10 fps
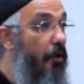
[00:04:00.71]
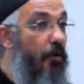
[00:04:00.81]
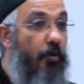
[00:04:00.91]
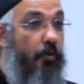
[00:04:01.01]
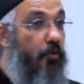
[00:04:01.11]

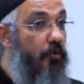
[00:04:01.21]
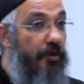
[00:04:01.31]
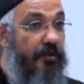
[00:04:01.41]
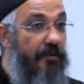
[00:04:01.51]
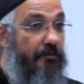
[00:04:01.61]
who
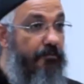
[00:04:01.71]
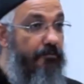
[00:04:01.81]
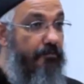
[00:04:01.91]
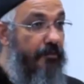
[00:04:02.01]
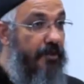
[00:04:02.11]

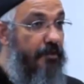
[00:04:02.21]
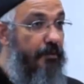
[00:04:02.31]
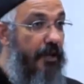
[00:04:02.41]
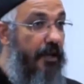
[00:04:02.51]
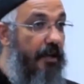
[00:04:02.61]

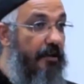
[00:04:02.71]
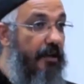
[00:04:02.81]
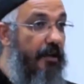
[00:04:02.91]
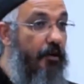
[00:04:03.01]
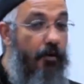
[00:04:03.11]

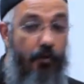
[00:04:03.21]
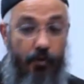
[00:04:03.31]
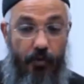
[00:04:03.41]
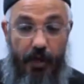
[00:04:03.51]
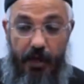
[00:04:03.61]

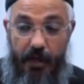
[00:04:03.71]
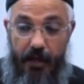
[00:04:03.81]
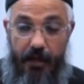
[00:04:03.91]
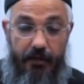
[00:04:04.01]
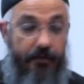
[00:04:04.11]

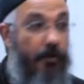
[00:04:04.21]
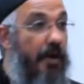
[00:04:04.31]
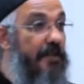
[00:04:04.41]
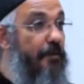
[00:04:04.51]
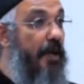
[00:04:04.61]
threw
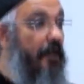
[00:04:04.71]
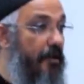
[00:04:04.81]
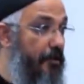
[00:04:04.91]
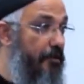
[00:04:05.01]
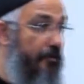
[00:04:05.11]
a spell
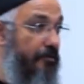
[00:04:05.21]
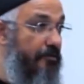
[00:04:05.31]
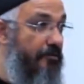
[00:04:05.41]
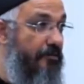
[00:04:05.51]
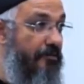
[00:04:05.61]
on you,
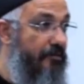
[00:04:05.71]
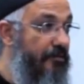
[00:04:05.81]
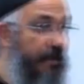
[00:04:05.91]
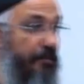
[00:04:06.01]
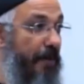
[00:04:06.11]

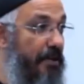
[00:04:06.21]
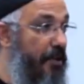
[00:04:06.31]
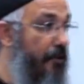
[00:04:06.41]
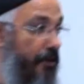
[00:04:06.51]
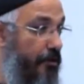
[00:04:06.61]
did
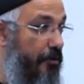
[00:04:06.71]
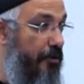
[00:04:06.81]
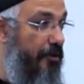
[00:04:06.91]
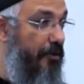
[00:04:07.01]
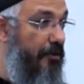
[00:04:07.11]
magic on you
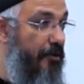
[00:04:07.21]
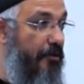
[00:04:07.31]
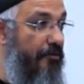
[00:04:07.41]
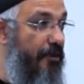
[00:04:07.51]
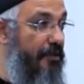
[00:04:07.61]
to
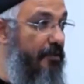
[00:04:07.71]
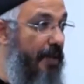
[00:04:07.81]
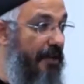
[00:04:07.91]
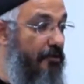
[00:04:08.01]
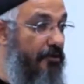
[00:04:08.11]
convert you
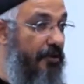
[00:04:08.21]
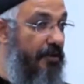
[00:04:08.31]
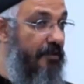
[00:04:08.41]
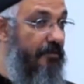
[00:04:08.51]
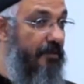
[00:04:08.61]
back to
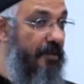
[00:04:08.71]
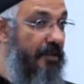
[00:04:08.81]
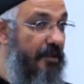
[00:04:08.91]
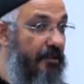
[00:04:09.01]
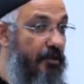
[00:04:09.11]
Judaism?
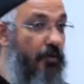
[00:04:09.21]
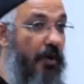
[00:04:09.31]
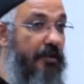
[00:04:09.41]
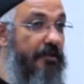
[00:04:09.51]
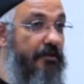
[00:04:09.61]
Do you
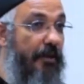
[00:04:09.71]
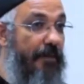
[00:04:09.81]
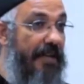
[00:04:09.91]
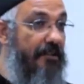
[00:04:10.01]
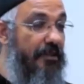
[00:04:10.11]
want to
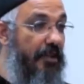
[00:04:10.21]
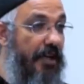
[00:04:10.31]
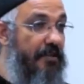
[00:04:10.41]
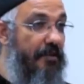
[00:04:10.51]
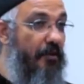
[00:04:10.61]
abandon
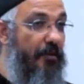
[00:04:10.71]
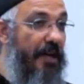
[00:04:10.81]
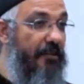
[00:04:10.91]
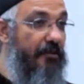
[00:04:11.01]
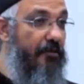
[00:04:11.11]
Christ and go
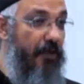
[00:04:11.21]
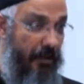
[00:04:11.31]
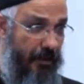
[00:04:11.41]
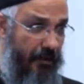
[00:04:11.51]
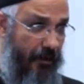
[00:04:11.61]
back to
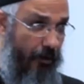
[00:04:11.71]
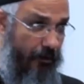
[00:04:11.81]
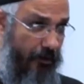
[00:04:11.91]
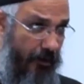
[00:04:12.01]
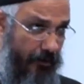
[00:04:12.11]
the
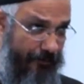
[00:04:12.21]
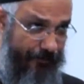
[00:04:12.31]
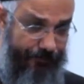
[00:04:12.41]
old law?